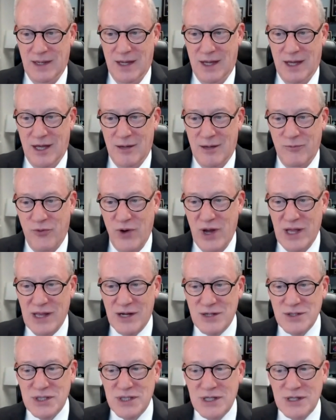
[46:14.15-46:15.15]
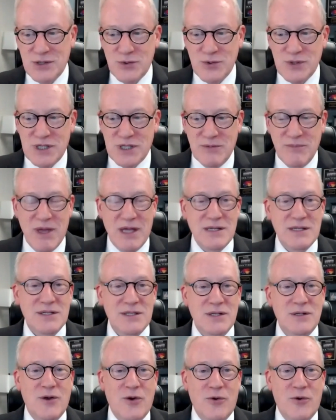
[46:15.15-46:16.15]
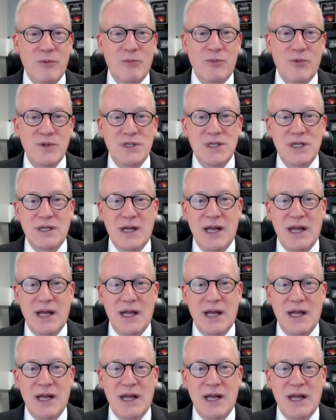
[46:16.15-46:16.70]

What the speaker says: Vraylar is an interesting medicine, cariprazine.